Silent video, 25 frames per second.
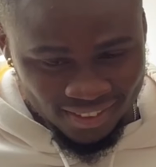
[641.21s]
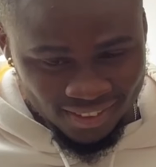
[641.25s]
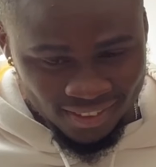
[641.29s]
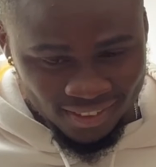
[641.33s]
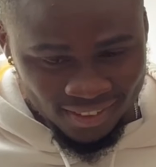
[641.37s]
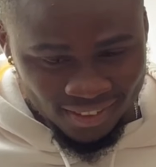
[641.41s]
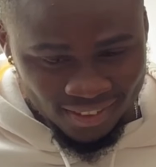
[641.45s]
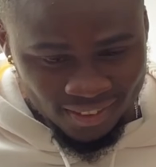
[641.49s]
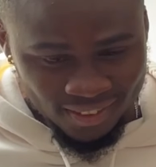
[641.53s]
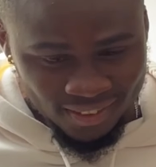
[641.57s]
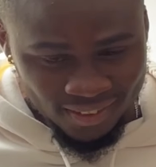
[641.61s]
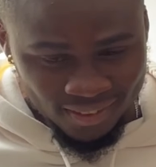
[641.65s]

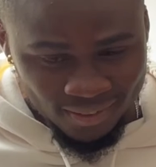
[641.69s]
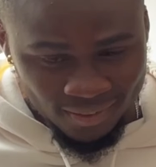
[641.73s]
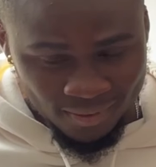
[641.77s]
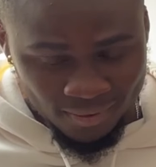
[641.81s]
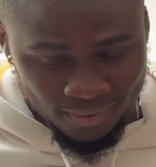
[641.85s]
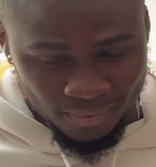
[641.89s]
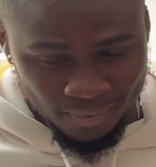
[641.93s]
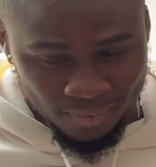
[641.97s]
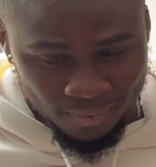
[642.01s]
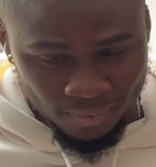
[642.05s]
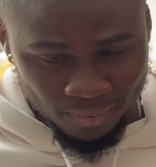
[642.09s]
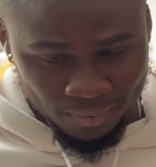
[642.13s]

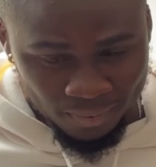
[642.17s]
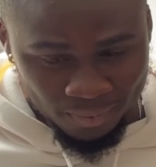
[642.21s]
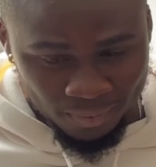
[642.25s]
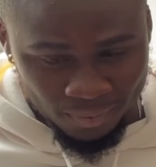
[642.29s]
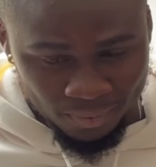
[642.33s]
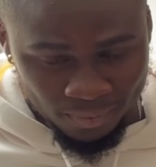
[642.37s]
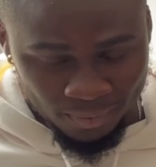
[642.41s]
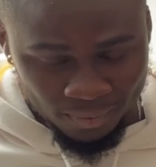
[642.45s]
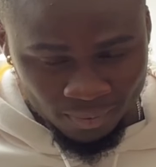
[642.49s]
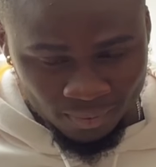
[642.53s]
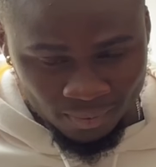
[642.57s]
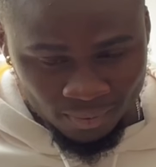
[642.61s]

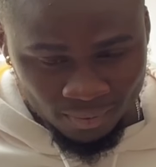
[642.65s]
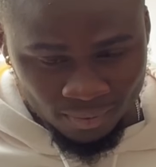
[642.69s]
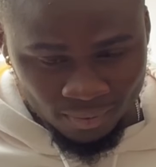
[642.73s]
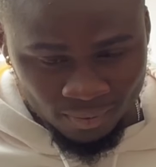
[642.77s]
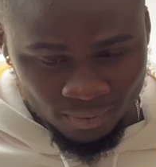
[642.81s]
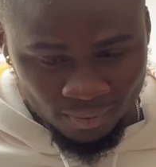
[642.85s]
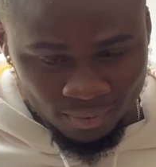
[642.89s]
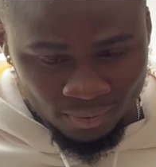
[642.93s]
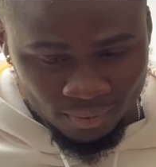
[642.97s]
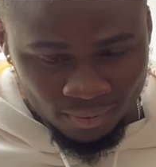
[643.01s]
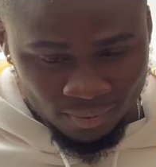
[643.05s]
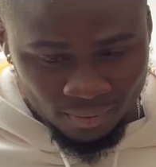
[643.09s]

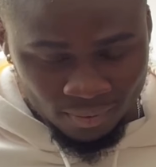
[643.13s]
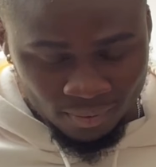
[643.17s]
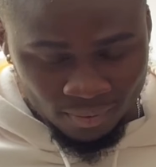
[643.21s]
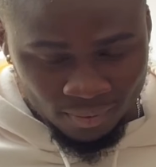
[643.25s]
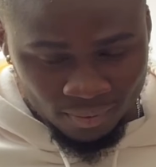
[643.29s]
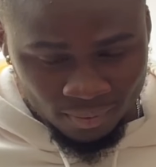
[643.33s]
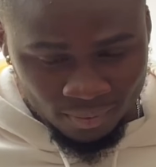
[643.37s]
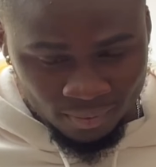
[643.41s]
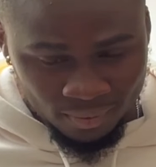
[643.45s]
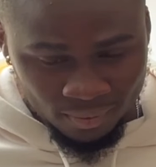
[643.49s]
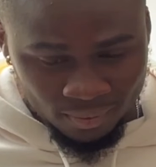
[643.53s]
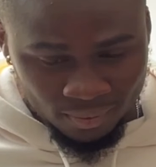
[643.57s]

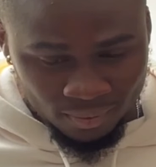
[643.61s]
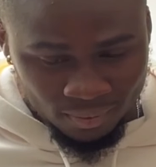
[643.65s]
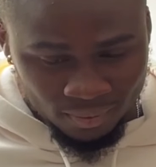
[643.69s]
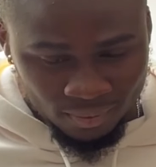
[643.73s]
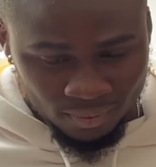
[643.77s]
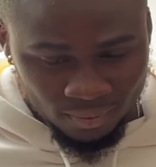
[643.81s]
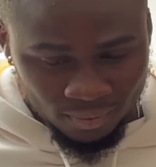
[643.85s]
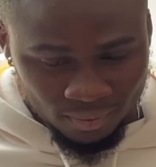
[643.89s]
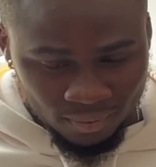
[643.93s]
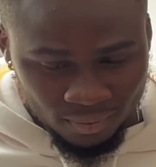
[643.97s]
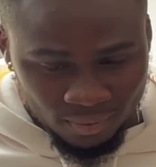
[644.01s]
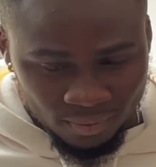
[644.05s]

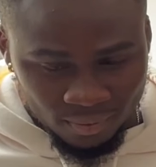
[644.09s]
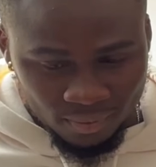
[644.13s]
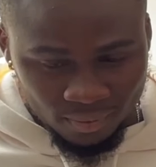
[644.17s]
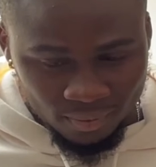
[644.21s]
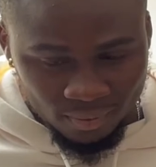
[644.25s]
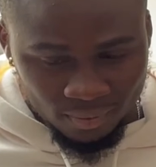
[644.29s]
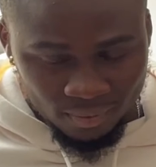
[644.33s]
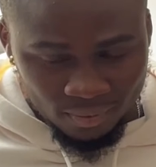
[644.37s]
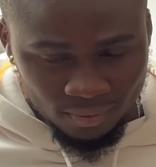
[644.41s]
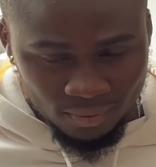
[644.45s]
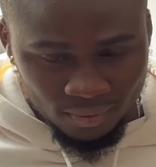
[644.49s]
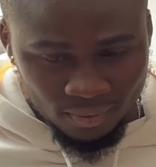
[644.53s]

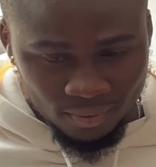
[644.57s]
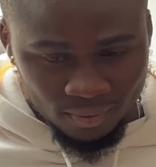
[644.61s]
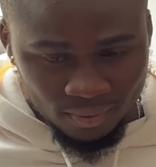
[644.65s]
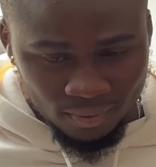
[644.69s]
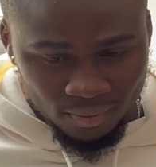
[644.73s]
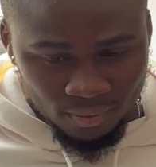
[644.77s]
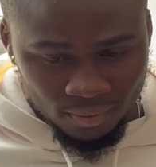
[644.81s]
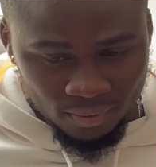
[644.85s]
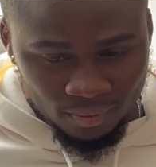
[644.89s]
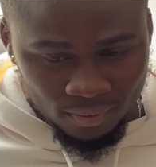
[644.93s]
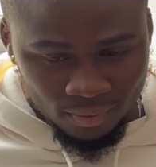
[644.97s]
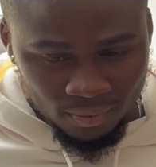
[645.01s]

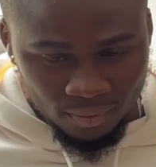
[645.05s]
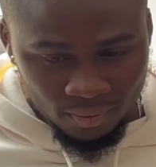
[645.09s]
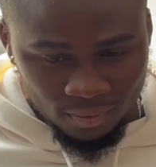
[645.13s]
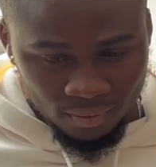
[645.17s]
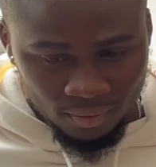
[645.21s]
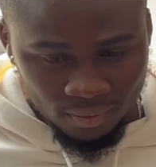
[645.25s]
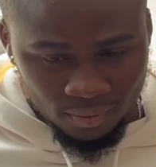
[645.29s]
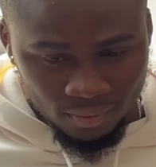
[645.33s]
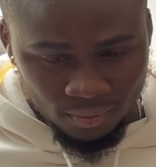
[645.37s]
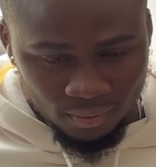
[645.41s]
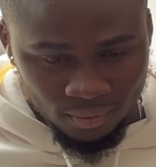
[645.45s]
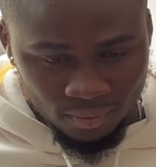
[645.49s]

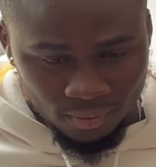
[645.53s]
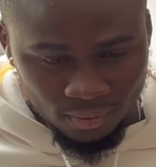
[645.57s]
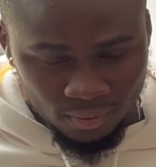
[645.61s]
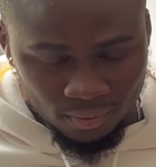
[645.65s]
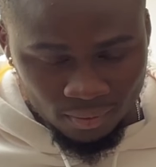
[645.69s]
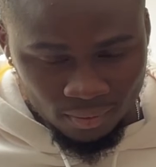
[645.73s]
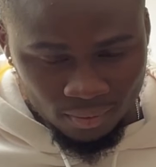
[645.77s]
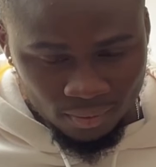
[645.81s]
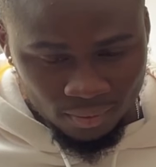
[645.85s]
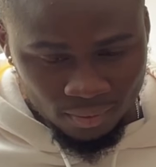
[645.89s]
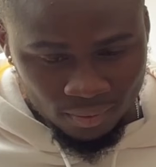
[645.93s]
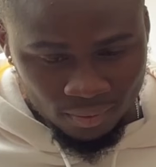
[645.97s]

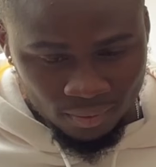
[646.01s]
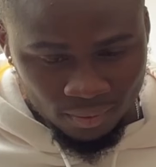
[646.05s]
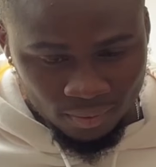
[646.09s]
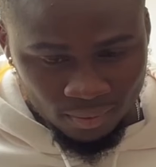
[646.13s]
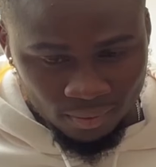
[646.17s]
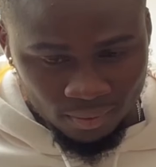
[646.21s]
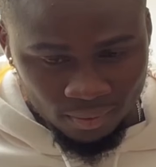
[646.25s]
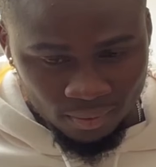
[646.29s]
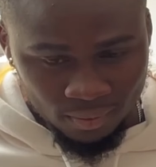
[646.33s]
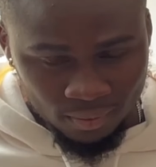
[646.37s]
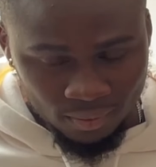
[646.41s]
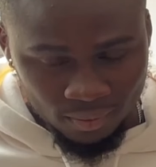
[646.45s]

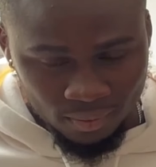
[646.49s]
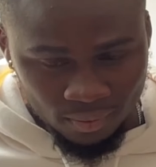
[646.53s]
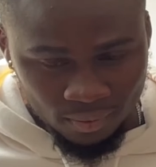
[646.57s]
The person shown says nothing.